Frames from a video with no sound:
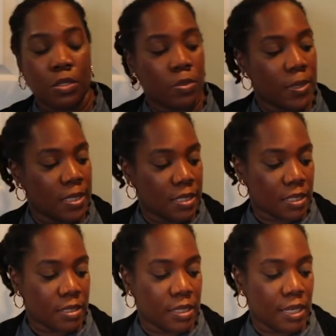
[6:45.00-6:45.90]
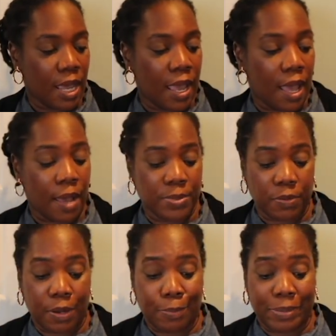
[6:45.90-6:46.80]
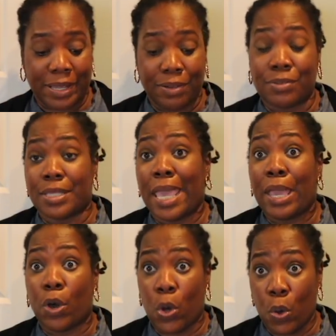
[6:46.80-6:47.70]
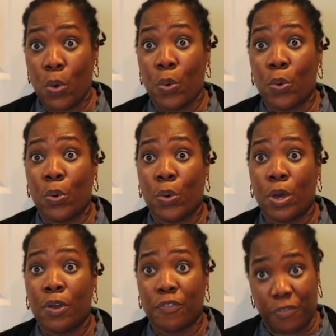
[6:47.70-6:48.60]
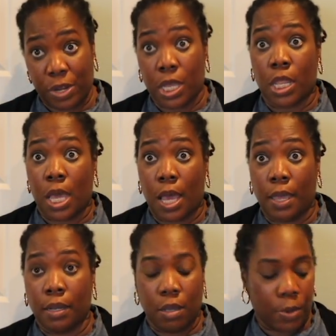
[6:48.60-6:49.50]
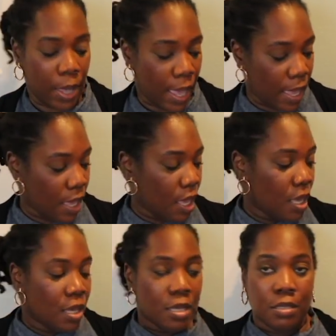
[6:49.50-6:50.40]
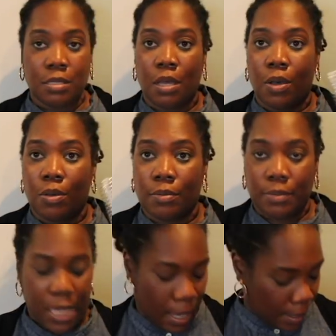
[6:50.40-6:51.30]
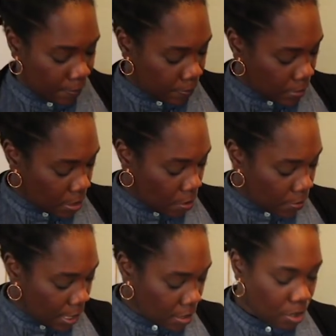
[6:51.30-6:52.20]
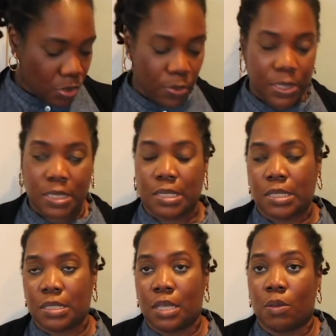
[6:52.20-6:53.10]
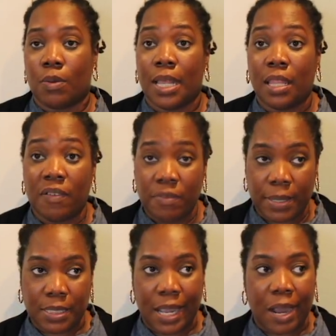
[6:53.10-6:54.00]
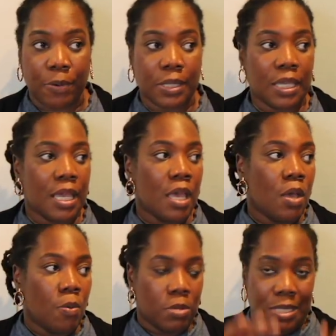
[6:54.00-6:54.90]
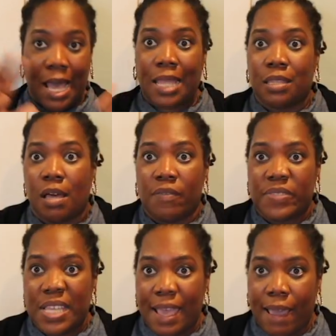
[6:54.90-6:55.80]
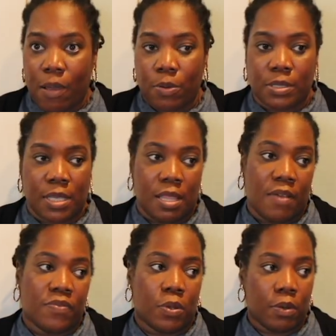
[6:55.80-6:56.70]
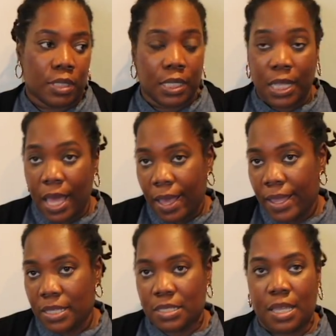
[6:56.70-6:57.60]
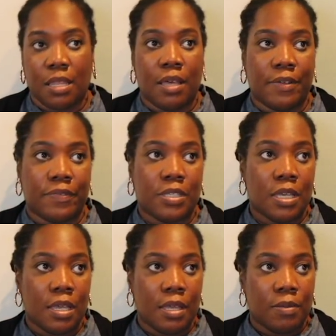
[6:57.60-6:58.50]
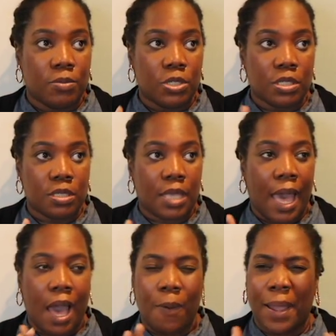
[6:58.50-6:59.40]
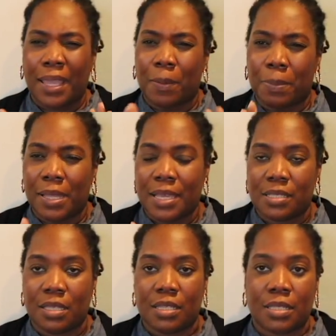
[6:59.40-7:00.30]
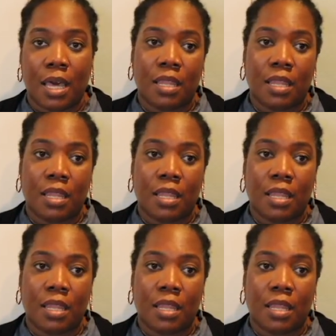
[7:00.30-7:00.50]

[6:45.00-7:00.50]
2016, I hopped around planners a whole freaking lot. Okay. So yeah, so that's the 2016. What I love about the hourly was I loved the hours. I loved all the lines. I loved just how I can place things. I